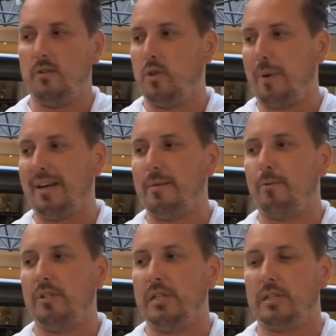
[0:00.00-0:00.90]
The
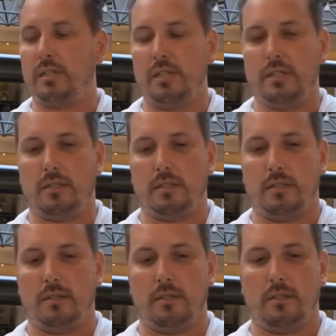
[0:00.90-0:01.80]
pineapple is is
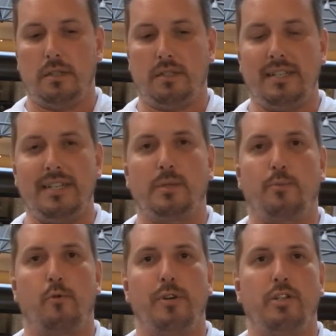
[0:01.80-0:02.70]
is the
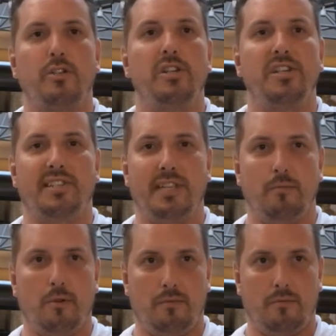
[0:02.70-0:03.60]
inspiration and the
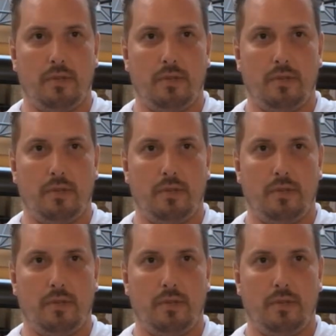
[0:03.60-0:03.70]
symbol.